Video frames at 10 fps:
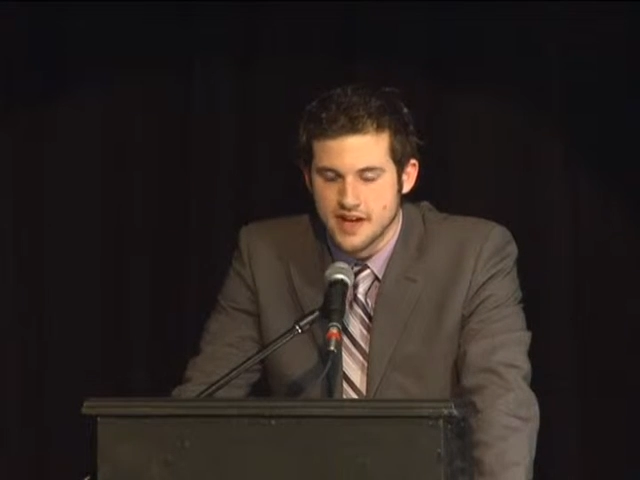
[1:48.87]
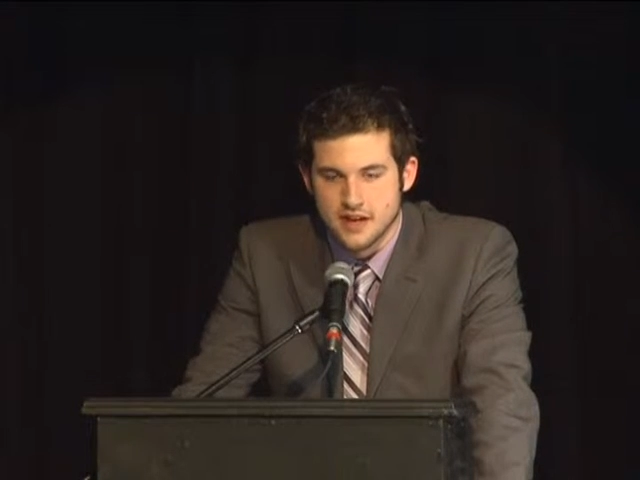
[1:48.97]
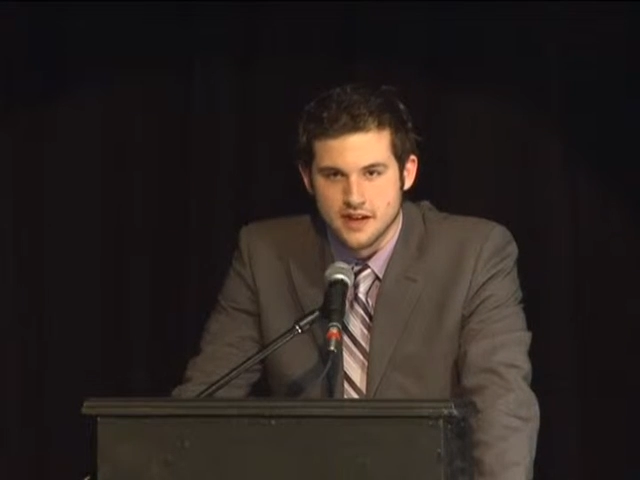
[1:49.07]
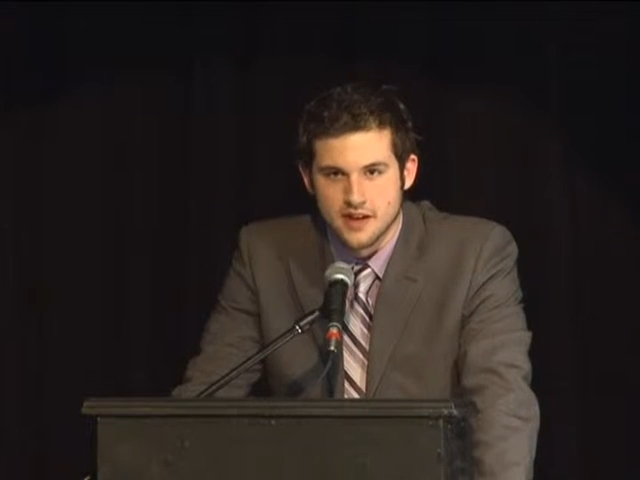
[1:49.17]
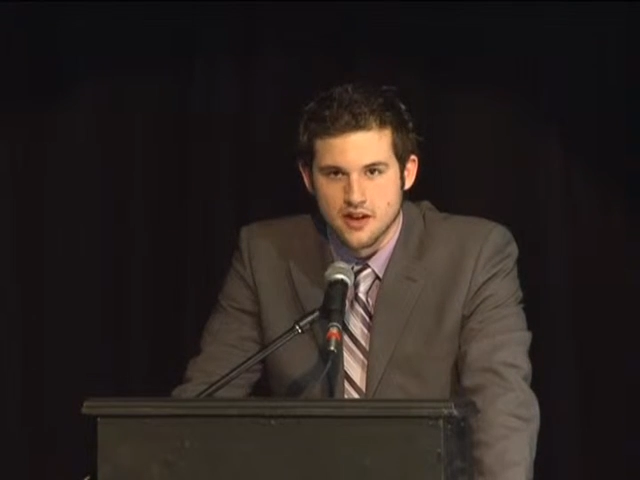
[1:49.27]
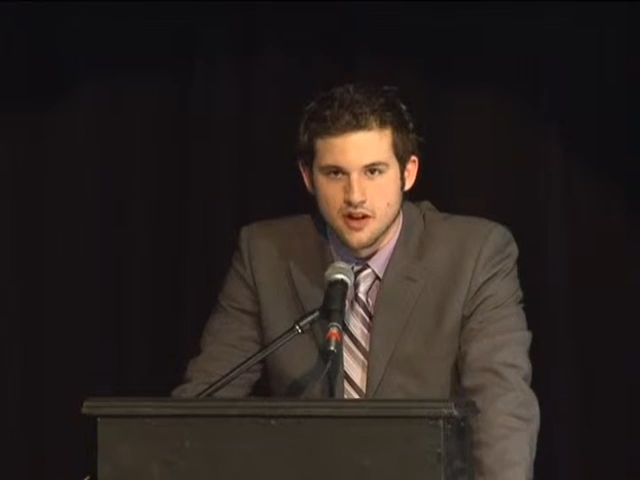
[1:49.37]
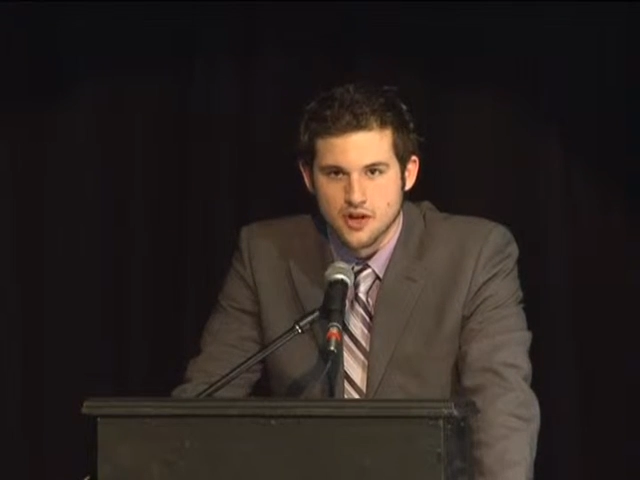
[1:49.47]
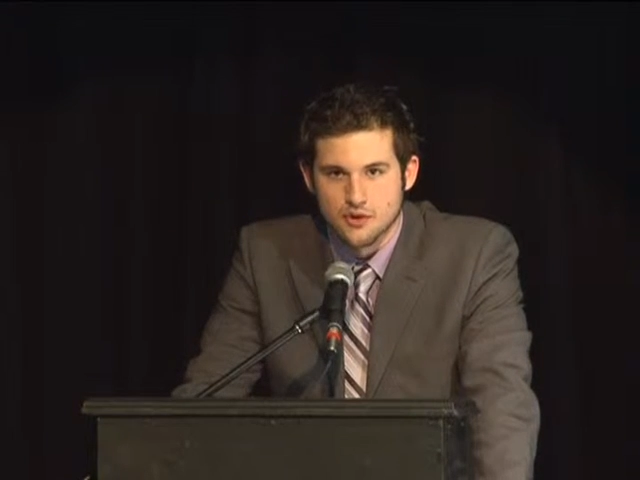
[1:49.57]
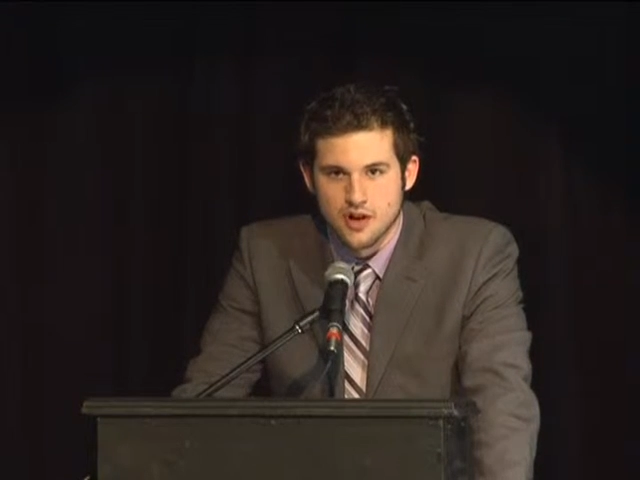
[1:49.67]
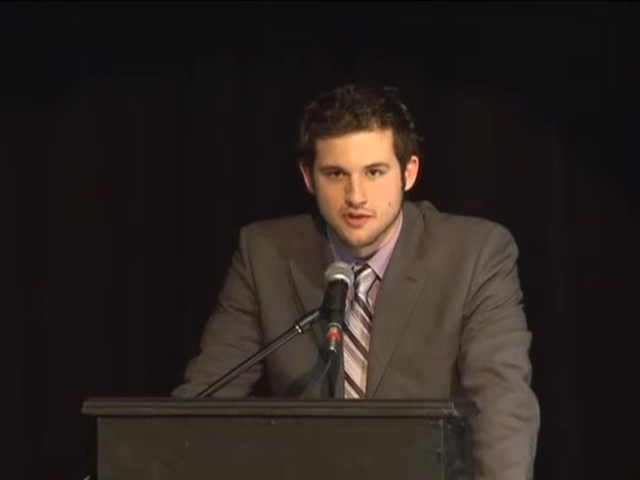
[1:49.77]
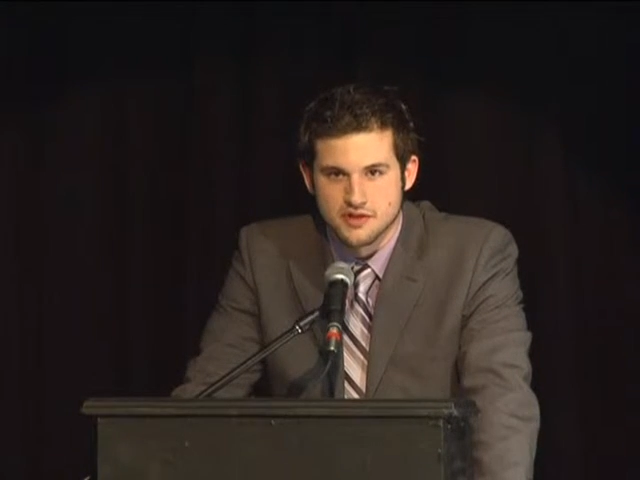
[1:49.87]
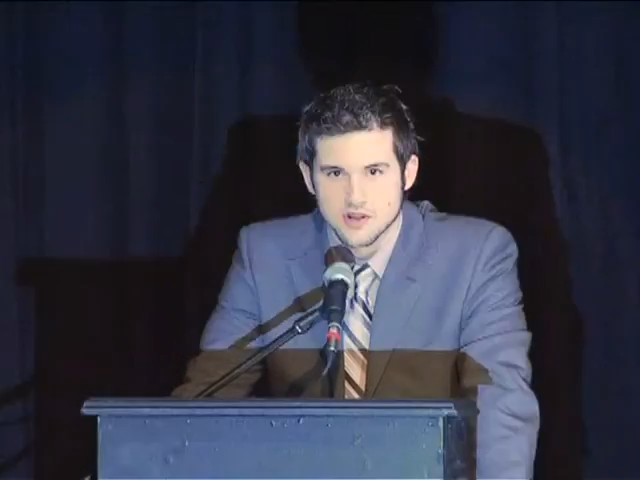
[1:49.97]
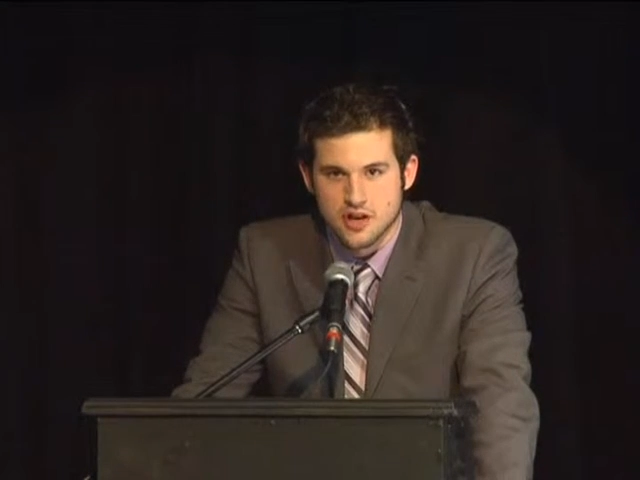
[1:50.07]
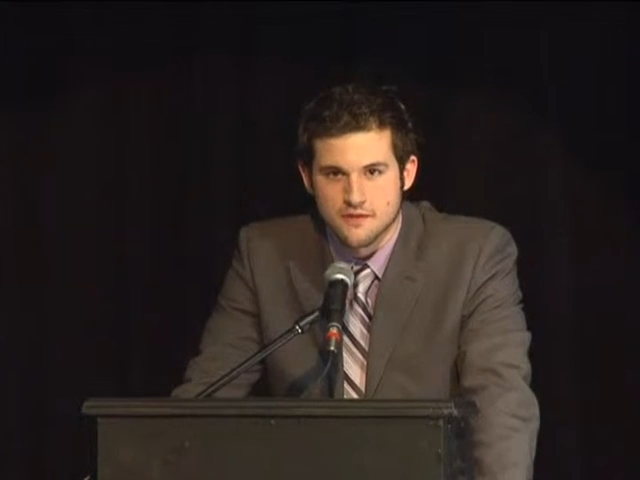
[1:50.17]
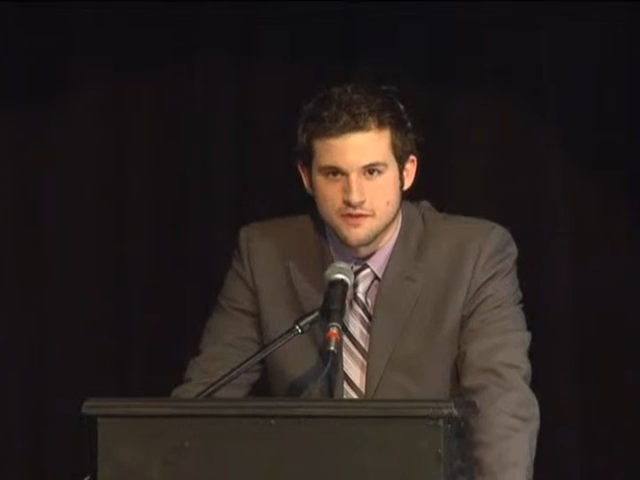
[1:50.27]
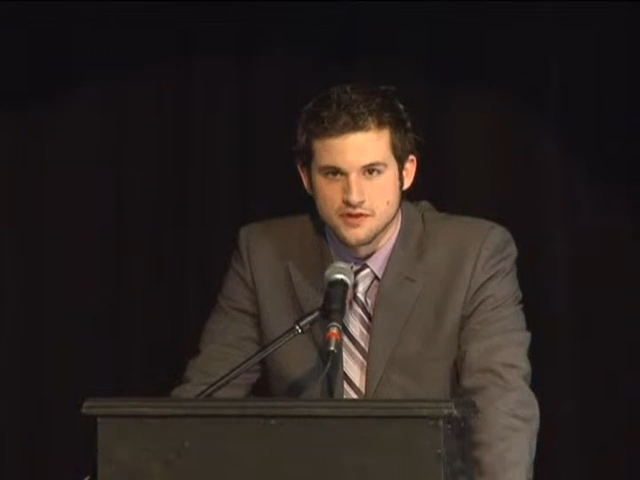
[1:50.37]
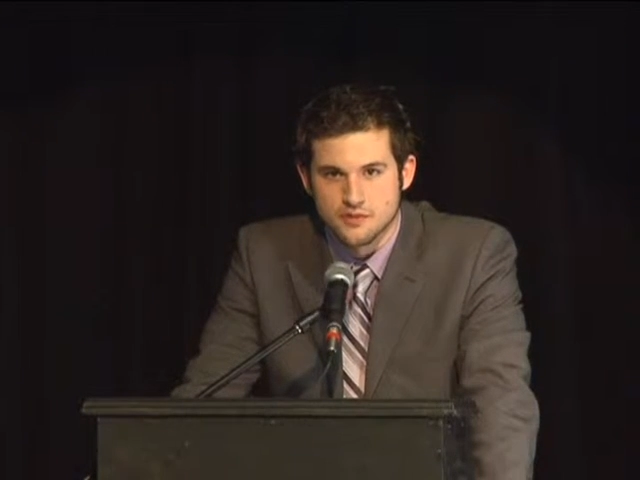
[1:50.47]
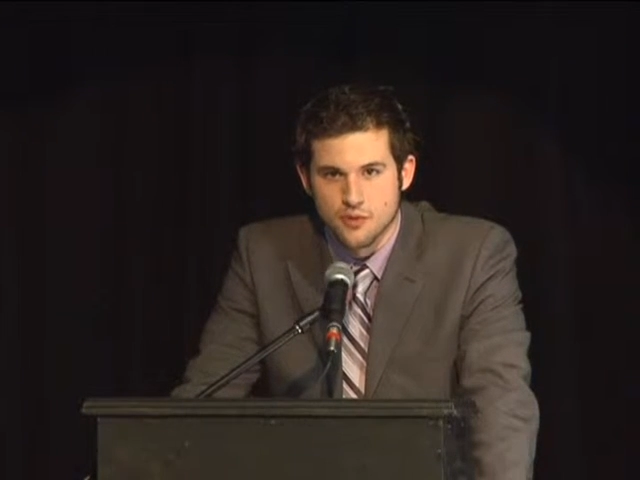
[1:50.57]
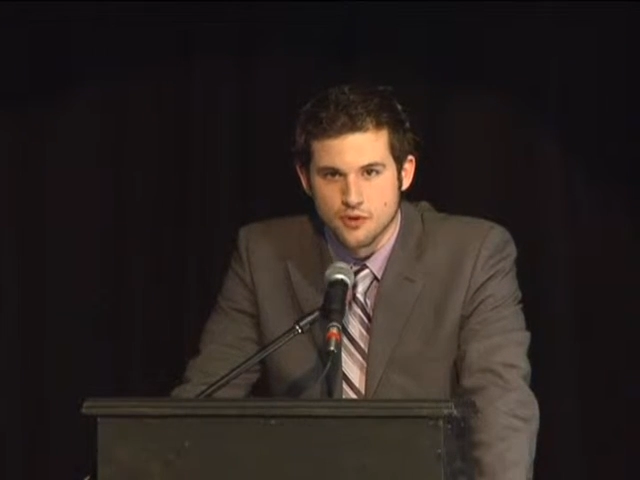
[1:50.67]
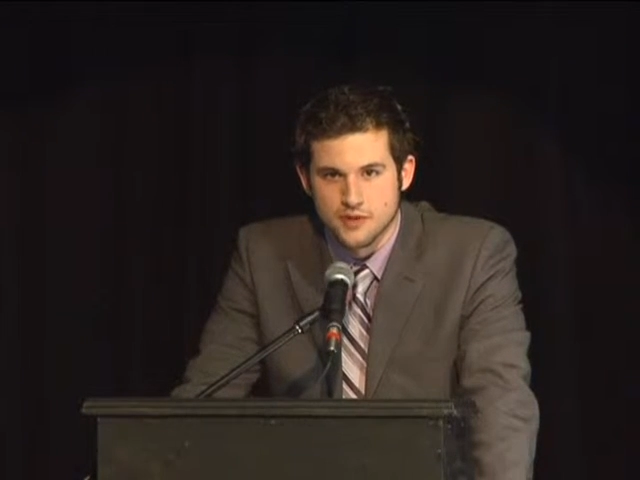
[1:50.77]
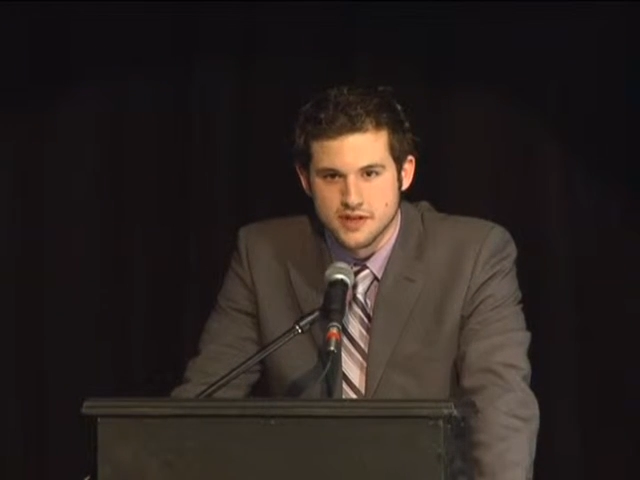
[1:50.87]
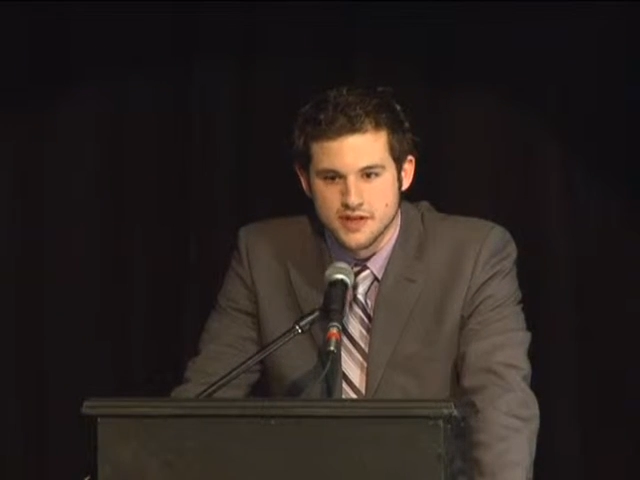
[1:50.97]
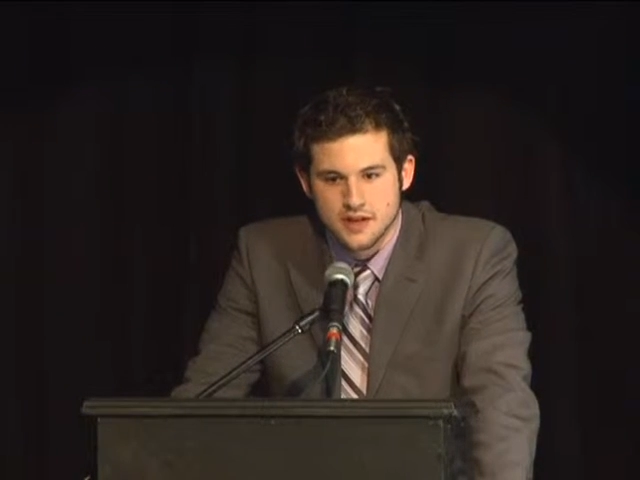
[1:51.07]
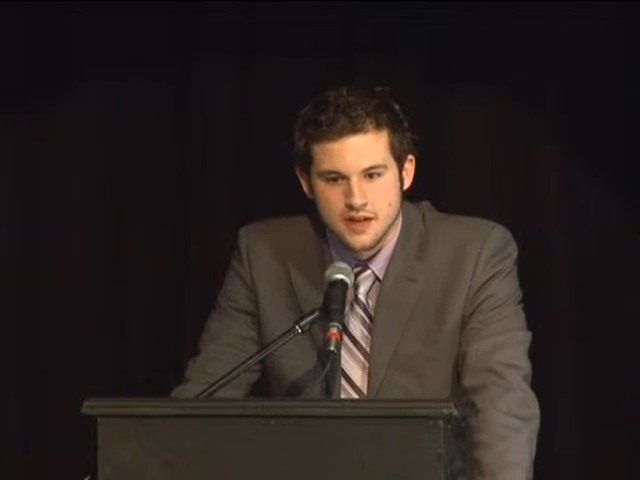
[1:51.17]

anything at all, you have always there to comfort and support me.